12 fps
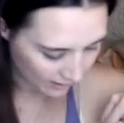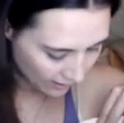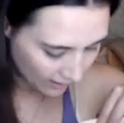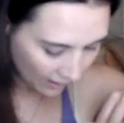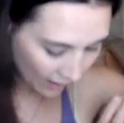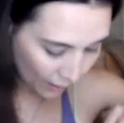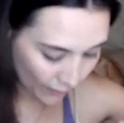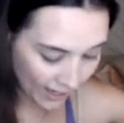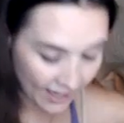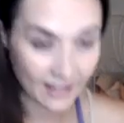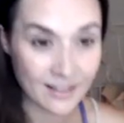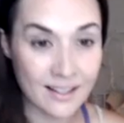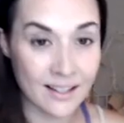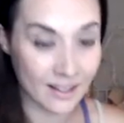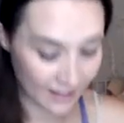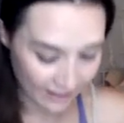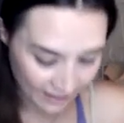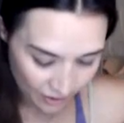All right.
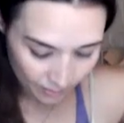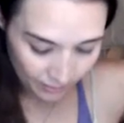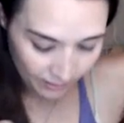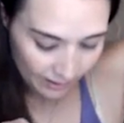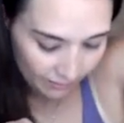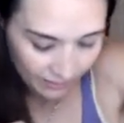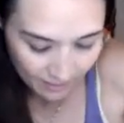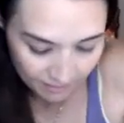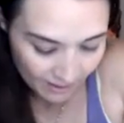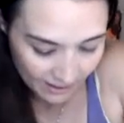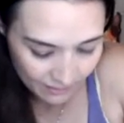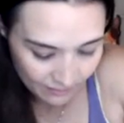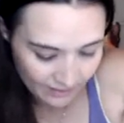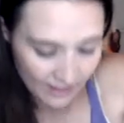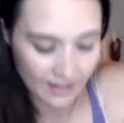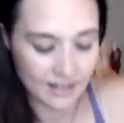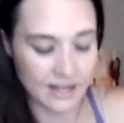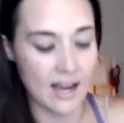Can you believe that I'm not even
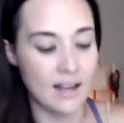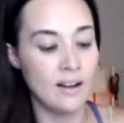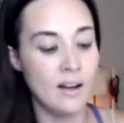done yet?